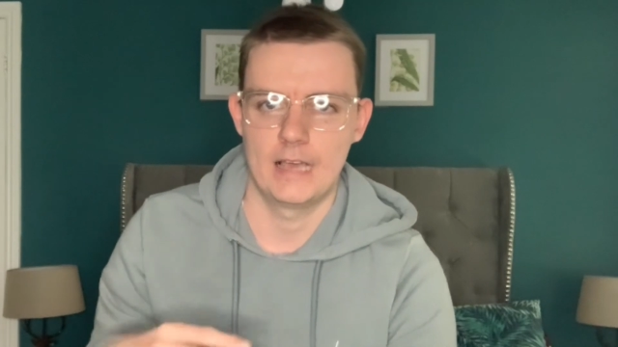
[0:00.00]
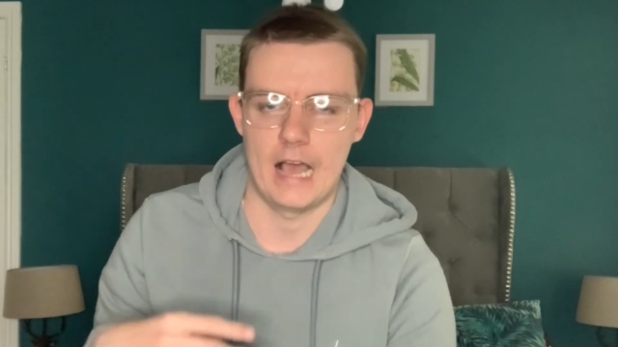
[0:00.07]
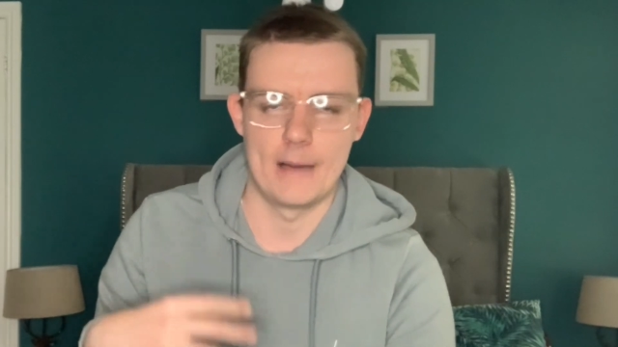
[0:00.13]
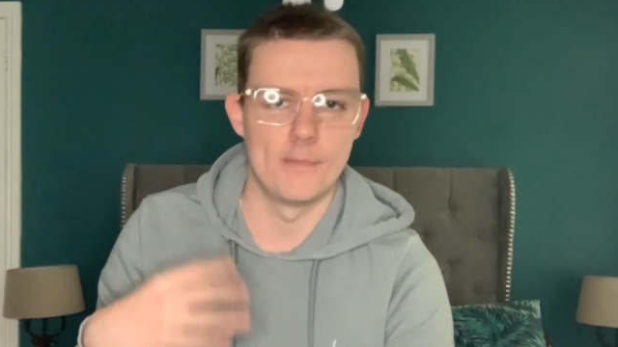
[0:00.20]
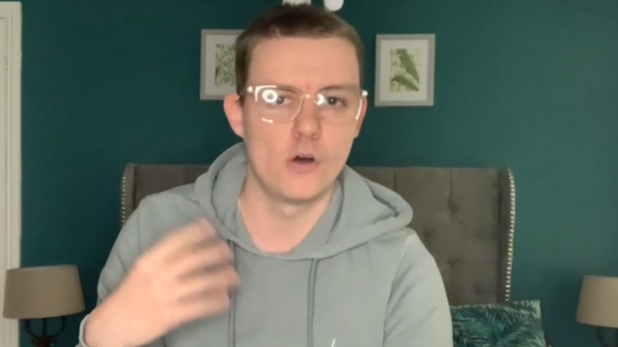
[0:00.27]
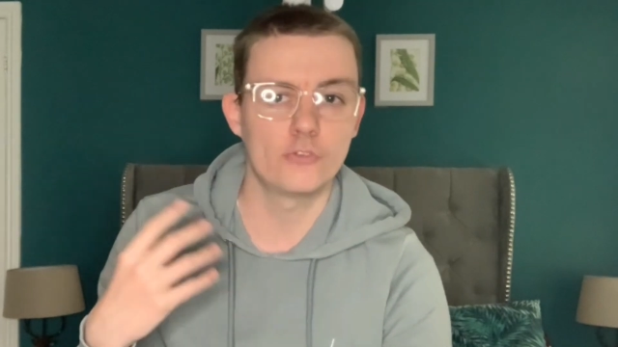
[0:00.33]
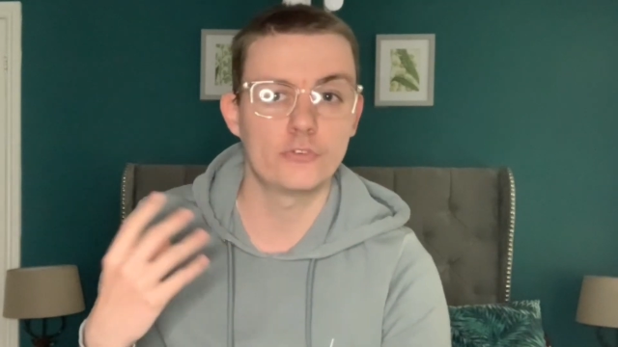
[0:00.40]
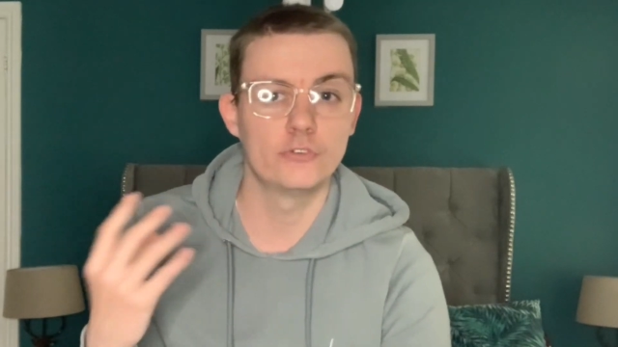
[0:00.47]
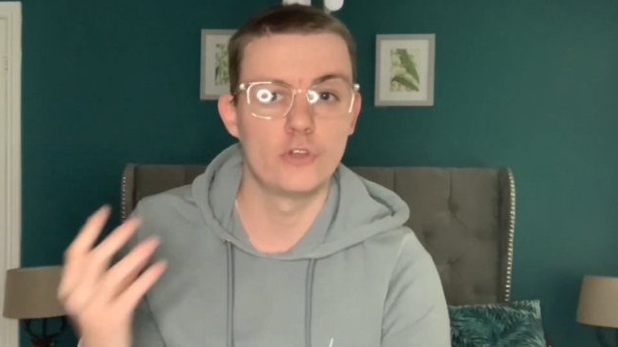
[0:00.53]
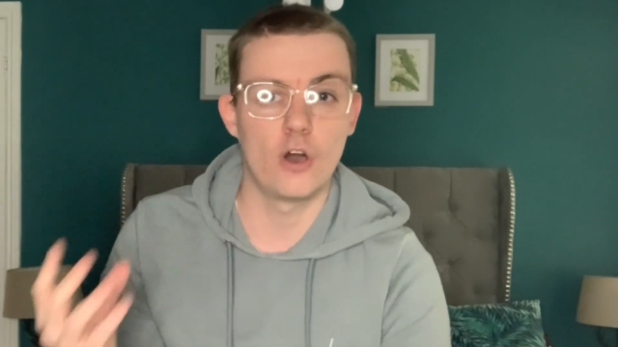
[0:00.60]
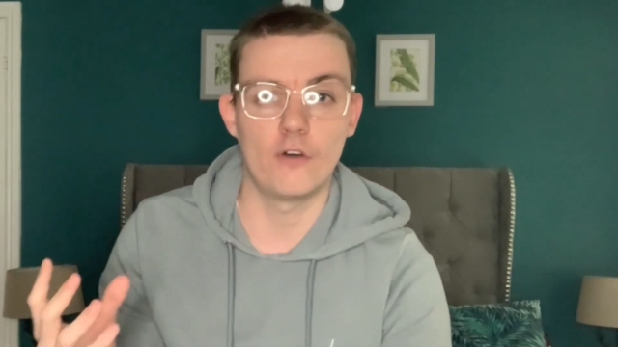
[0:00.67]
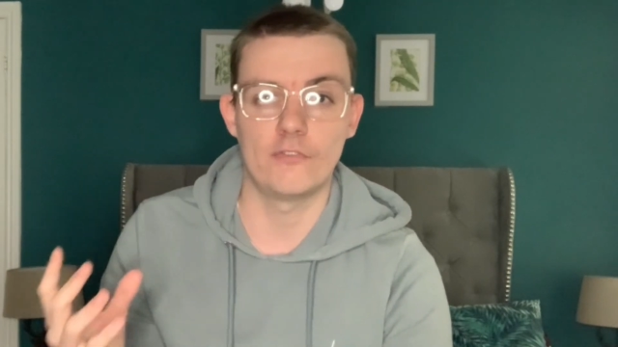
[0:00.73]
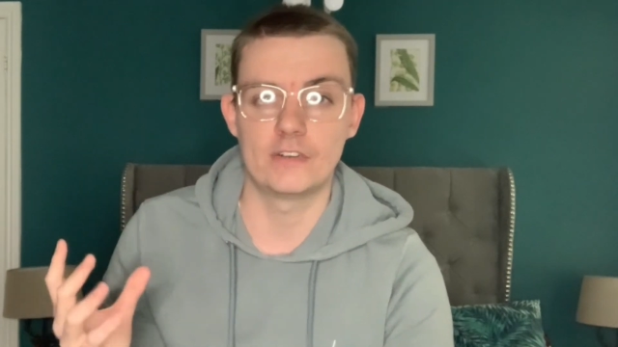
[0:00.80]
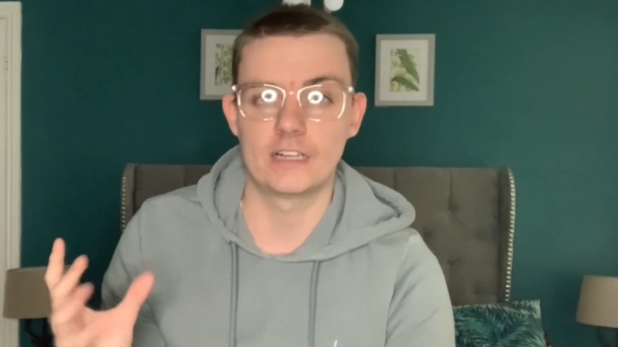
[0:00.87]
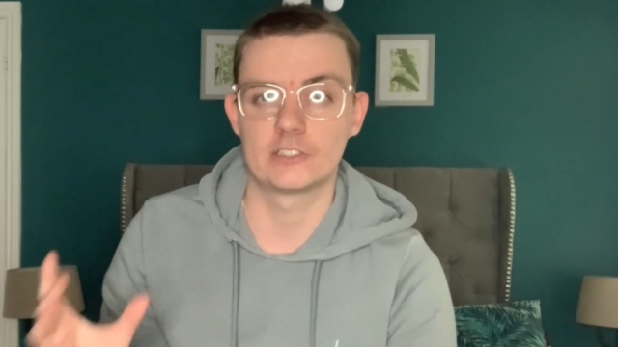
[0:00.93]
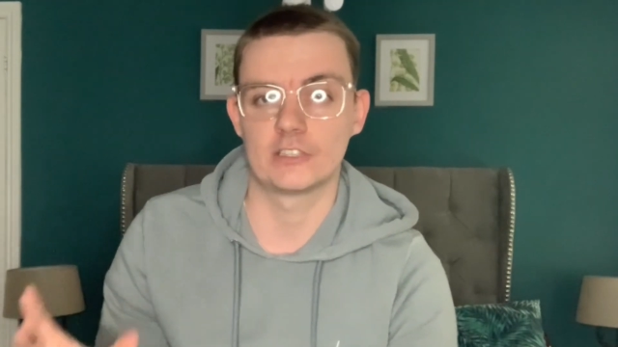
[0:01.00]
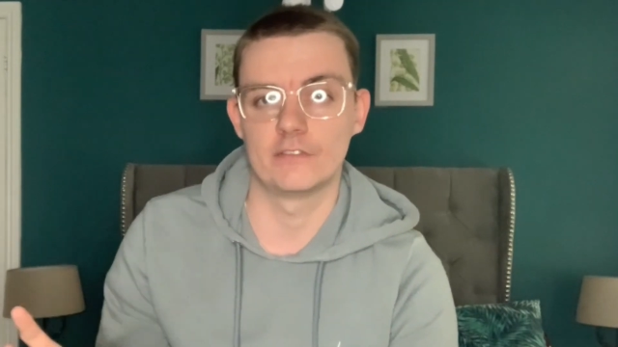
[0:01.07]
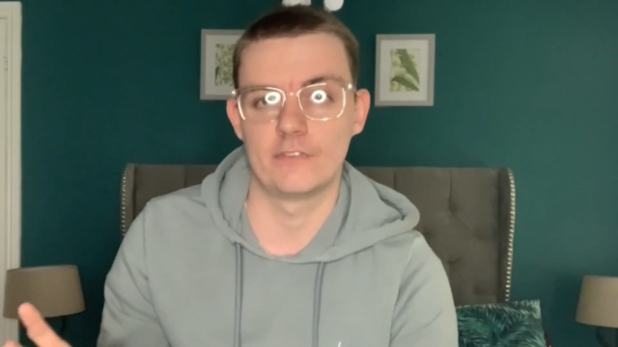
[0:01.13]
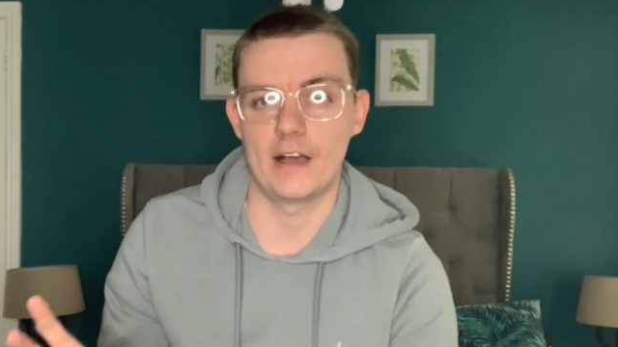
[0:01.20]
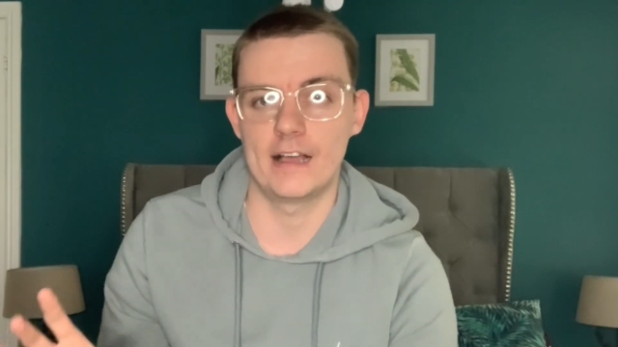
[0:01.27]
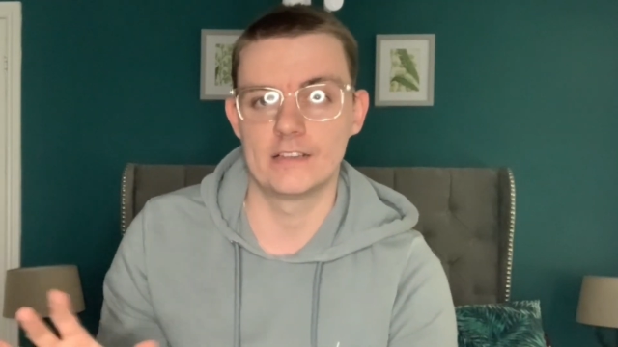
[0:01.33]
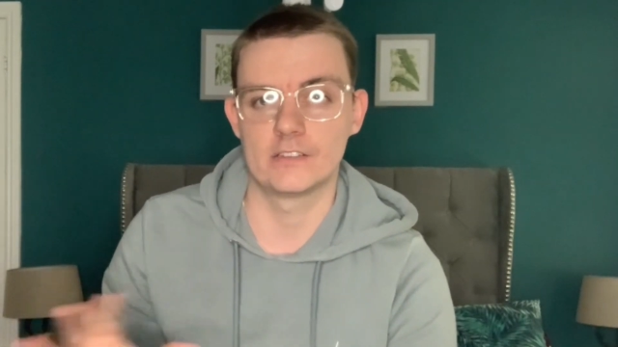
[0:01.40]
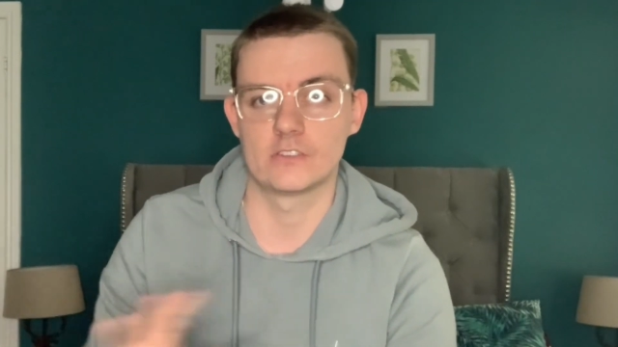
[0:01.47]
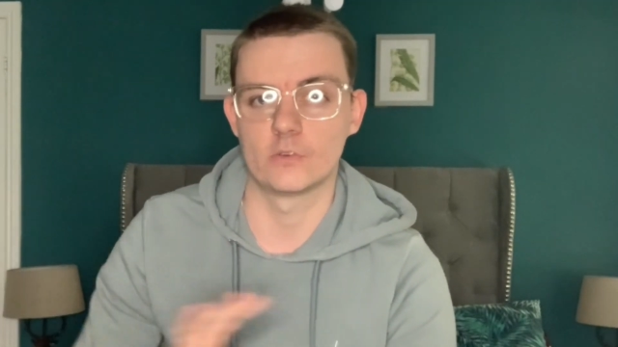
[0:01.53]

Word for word: I'm also not a financial advisor,